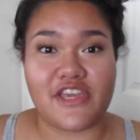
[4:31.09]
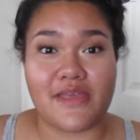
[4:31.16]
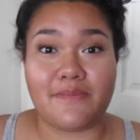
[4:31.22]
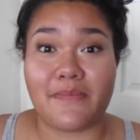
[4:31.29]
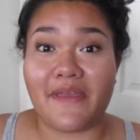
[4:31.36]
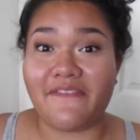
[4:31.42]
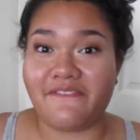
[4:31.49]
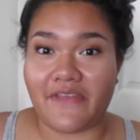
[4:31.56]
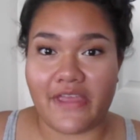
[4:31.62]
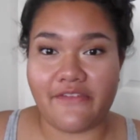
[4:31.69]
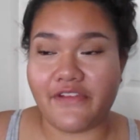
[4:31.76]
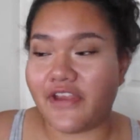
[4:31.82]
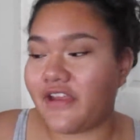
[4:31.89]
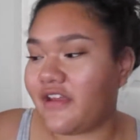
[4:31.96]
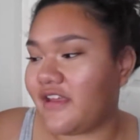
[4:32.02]
And my
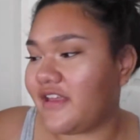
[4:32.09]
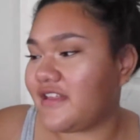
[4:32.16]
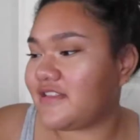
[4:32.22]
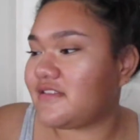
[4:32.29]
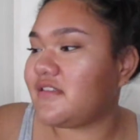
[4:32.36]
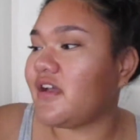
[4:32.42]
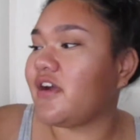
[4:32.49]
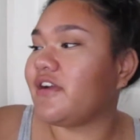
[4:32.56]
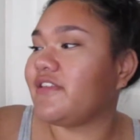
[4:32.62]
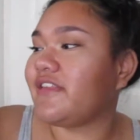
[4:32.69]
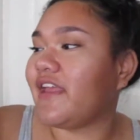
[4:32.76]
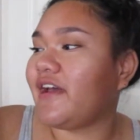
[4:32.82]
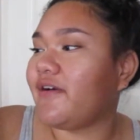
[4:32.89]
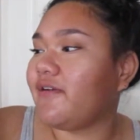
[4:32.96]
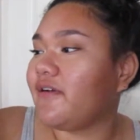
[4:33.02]
favorite is the
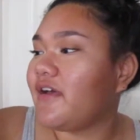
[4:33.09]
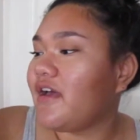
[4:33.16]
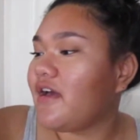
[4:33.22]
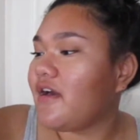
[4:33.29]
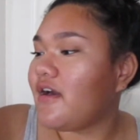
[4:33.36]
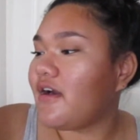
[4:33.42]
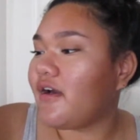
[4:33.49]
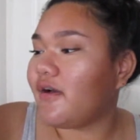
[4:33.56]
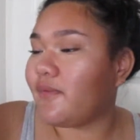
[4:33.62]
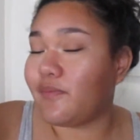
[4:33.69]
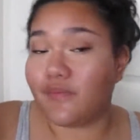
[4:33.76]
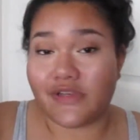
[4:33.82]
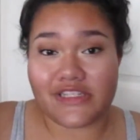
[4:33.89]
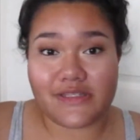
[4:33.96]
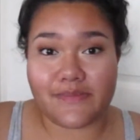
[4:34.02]
Ardell
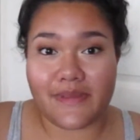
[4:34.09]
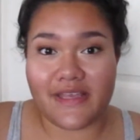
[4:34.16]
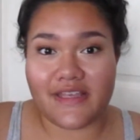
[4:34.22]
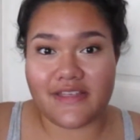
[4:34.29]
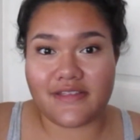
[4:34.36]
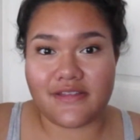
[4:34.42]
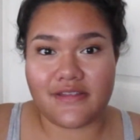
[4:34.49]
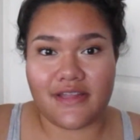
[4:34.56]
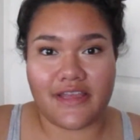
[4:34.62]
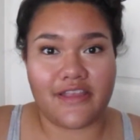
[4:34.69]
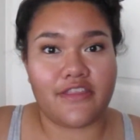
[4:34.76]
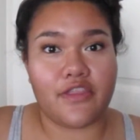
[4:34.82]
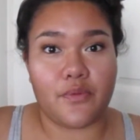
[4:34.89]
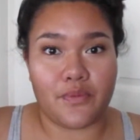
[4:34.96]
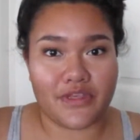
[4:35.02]
wispies,
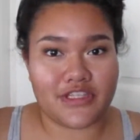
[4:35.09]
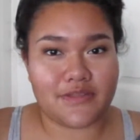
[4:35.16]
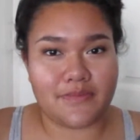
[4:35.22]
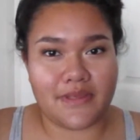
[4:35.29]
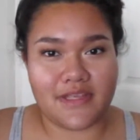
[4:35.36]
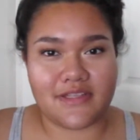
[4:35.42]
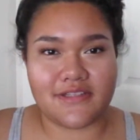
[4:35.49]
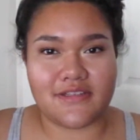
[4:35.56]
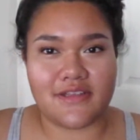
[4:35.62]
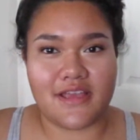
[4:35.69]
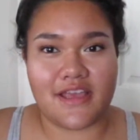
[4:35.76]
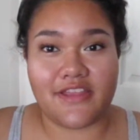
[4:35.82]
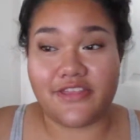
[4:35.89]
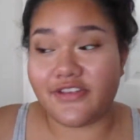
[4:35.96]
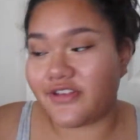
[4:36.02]
like the wispies,
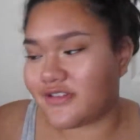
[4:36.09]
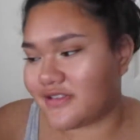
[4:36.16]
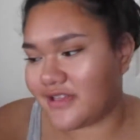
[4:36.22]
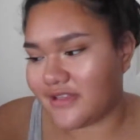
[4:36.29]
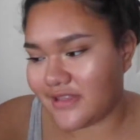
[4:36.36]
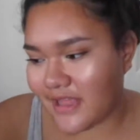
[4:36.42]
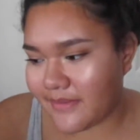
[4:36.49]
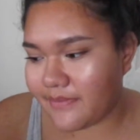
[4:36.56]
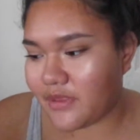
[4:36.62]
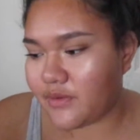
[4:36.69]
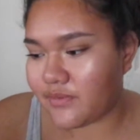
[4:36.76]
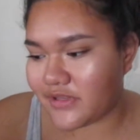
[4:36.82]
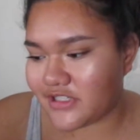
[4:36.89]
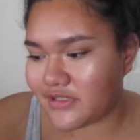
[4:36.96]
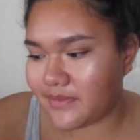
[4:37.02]
and there's the demi
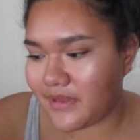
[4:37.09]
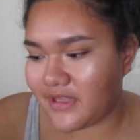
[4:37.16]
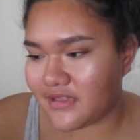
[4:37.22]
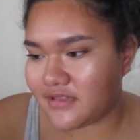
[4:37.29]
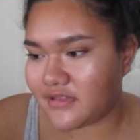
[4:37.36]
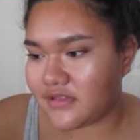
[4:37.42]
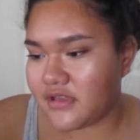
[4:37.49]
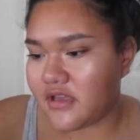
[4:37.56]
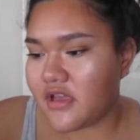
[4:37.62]
wispies.